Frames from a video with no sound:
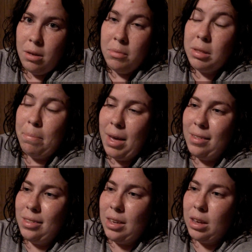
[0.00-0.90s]
But the
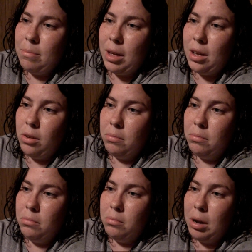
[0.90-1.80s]
best thing about
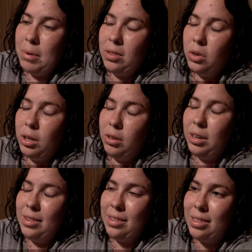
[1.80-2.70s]
my mental
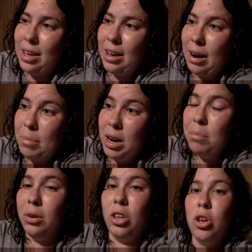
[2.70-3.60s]
illness is that I've been
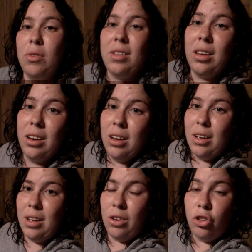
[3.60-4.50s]
able to use it
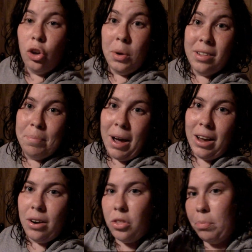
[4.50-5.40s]
to
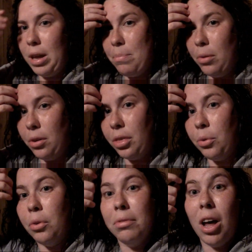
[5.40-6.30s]
inspire other people
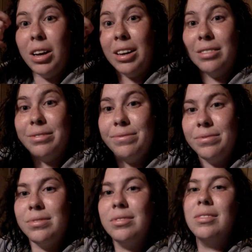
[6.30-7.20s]
through vlogging.
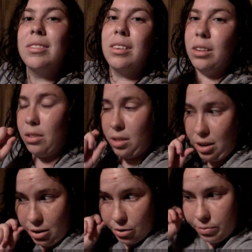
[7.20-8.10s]

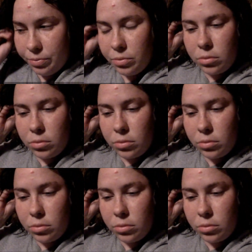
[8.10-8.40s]
So,